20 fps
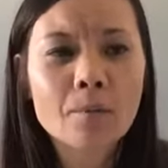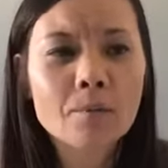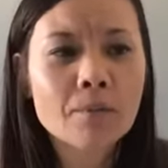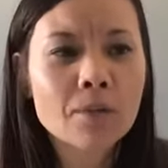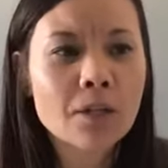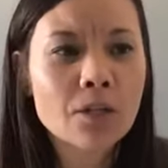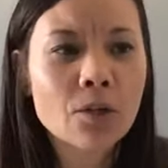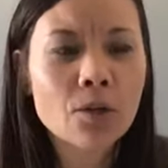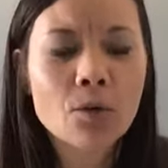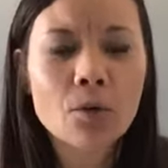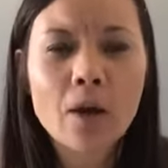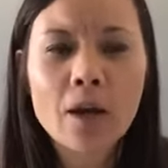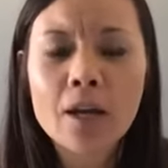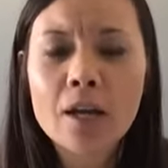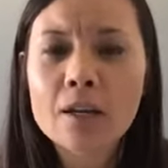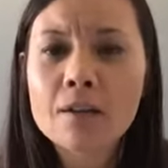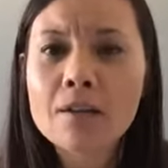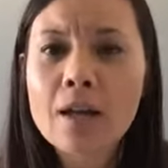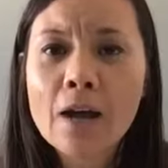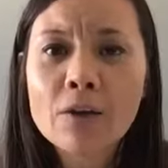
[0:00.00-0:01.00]
you know,
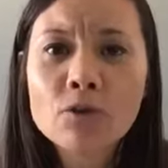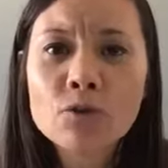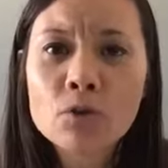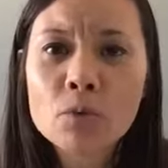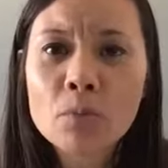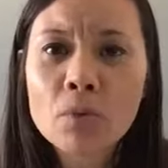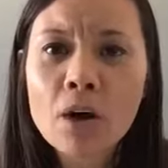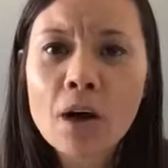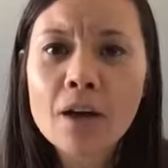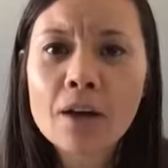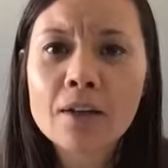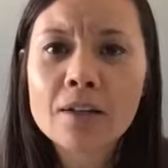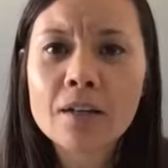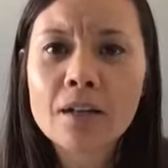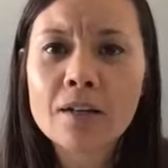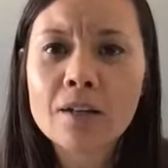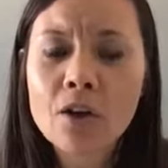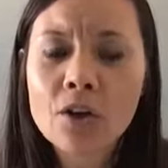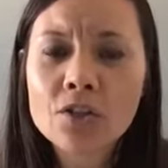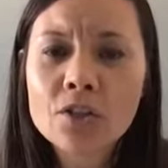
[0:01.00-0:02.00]
a natural product, a
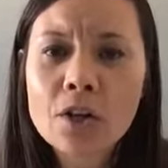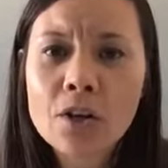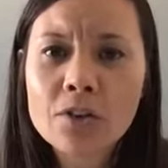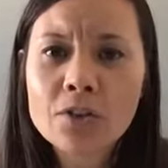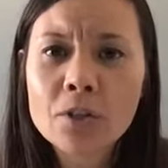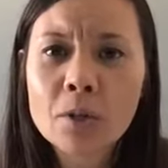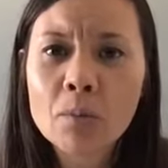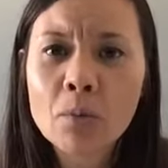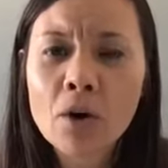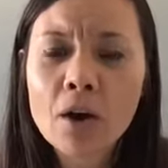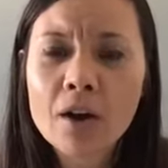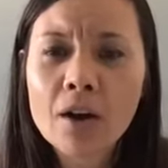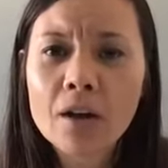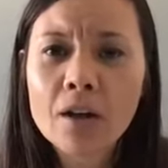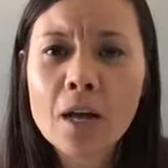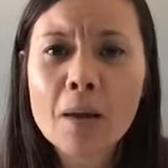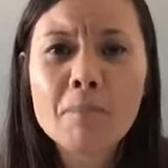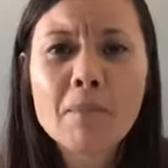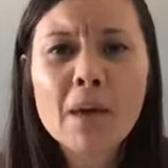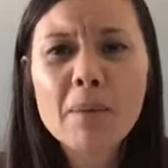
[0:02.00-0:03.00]
non-toxic
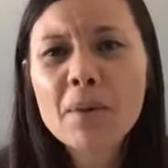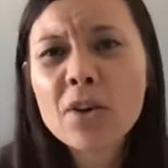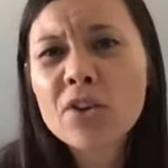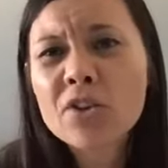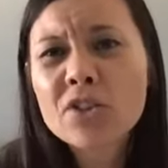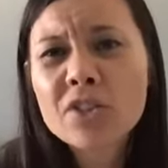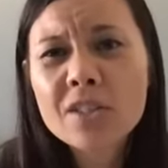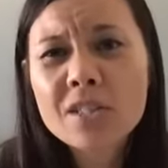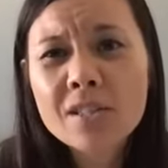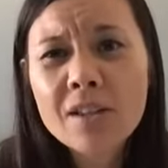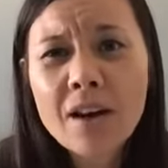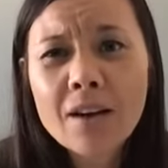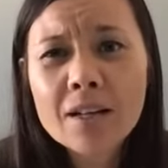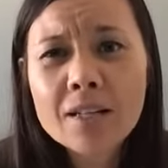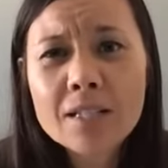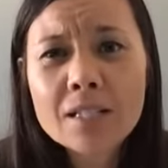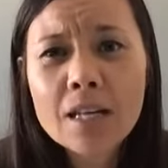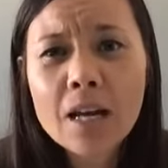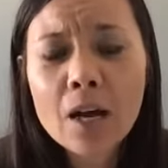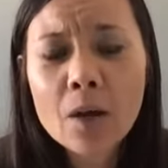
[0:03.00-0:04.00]
product, and maybe you're just not a
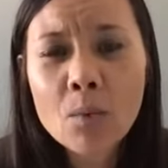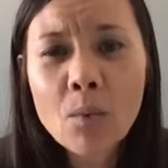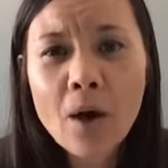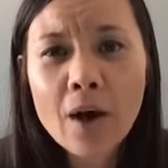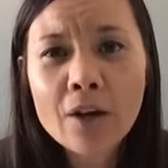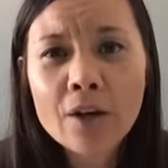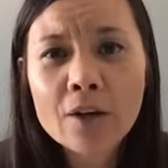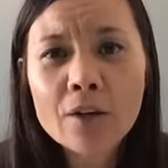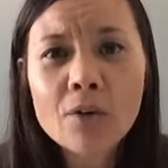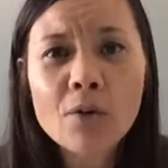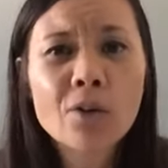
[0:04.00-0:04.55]
DIYer,